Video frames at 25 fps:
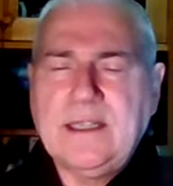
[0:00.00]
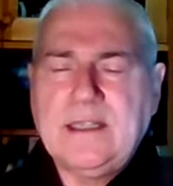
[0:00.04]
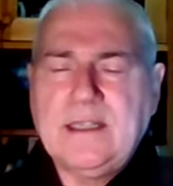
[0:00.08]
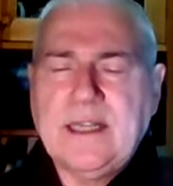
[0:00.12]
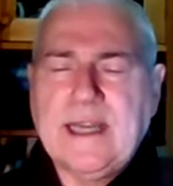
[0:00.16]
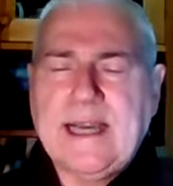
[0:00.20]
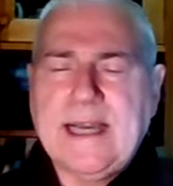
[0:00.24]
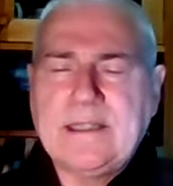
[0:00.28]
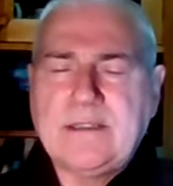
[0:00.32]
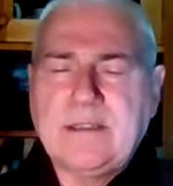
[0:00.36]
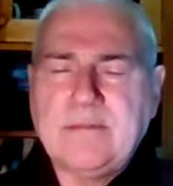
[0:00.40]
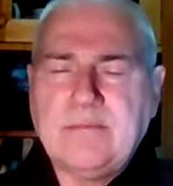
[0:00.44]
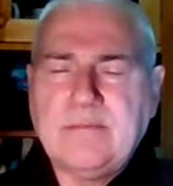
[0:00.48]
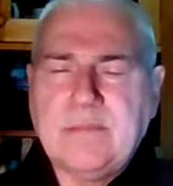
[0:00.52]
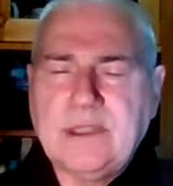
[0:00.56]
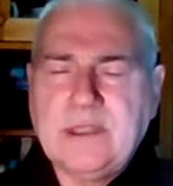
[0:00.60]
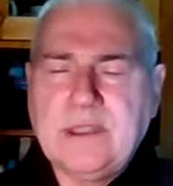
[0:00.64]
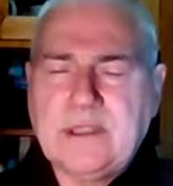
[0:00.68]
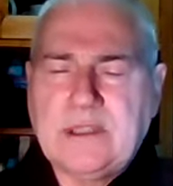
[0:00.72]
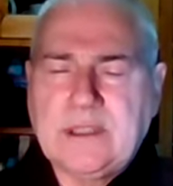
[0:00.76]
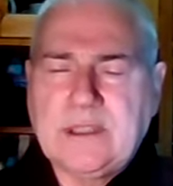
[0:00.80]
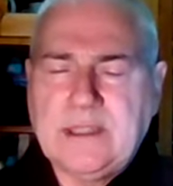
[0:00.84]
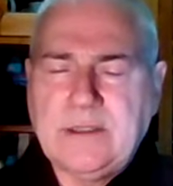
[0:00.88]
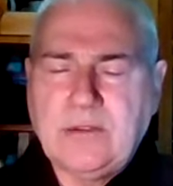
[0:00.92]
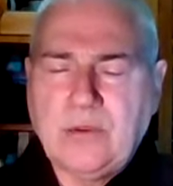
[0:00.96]

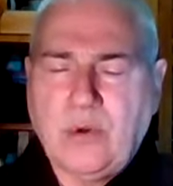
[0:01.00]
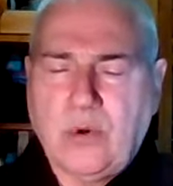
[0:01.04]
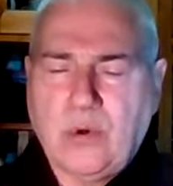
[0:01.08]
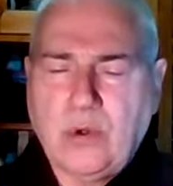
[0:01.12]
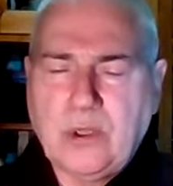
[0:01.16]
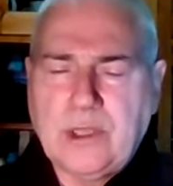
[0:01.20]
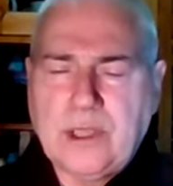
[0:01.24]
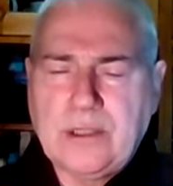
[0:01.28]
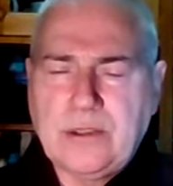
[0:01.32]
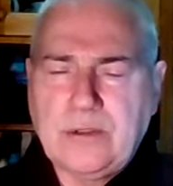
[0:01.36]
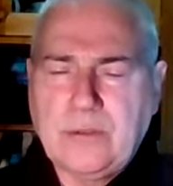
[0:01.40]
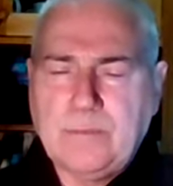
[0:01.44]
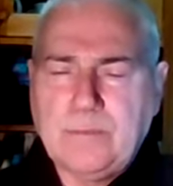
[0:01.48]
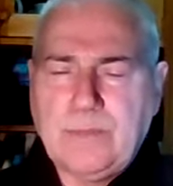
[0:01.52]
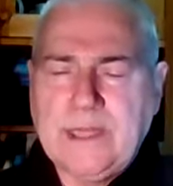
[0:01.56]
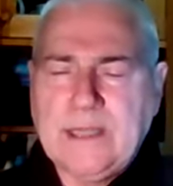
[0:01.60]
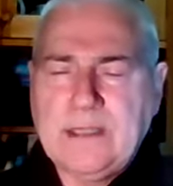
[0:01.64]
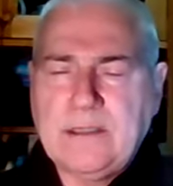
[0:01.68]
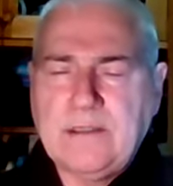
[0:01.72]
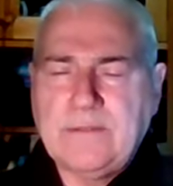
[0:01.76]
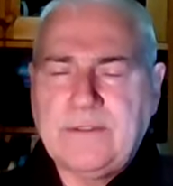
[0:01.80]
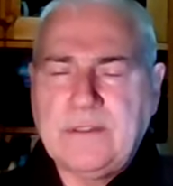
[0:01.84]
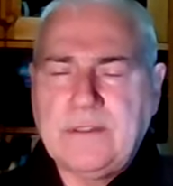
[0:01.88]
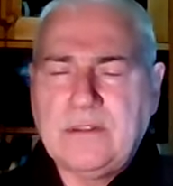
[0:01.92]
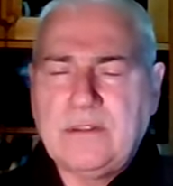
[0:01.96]
enlightenment in order to
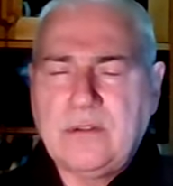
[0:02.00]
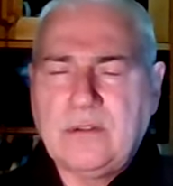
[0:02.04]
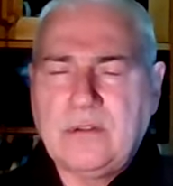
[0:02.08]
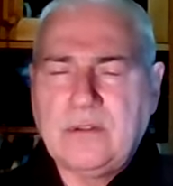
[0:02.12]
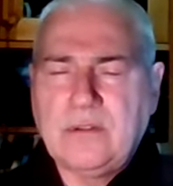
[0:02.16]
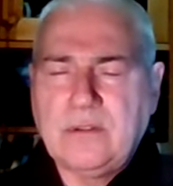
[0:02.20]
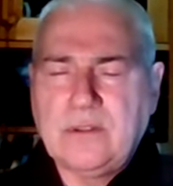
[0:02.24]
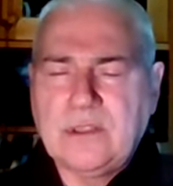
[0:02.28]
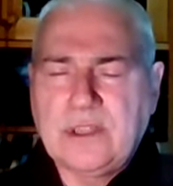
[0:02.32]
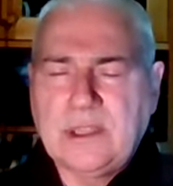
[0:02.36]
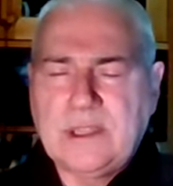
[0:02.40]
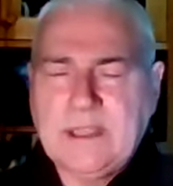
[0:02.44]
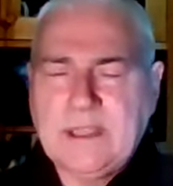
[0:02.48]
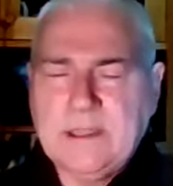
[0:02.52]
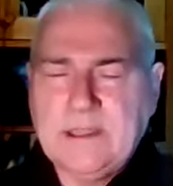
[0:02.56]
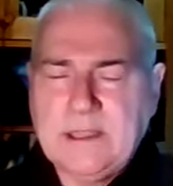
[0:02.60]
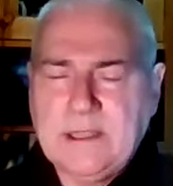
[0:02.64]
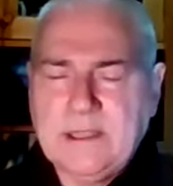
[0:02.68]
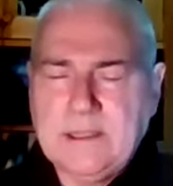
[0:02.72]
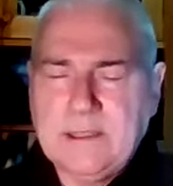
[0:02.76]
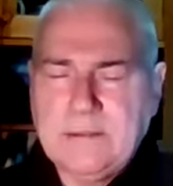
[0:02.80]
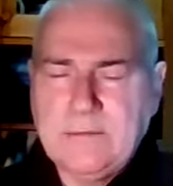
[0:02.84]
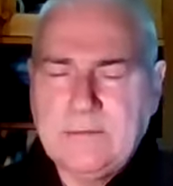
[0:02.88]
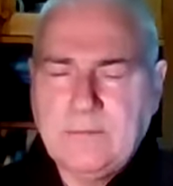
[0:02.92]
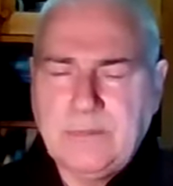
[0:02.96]
benefit all
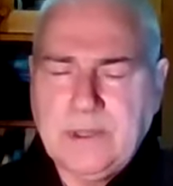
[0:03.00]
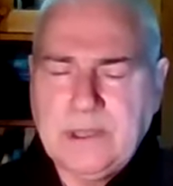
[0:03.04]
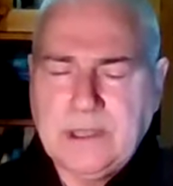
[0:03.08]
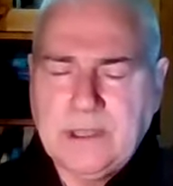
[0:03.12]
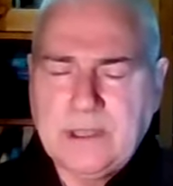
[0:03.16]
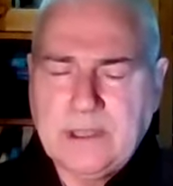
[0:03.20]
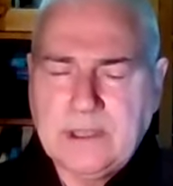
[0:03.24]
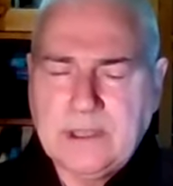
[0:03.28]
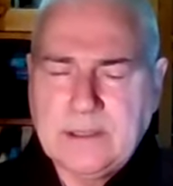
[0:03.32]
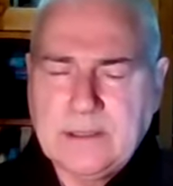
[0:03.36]
sentient beings.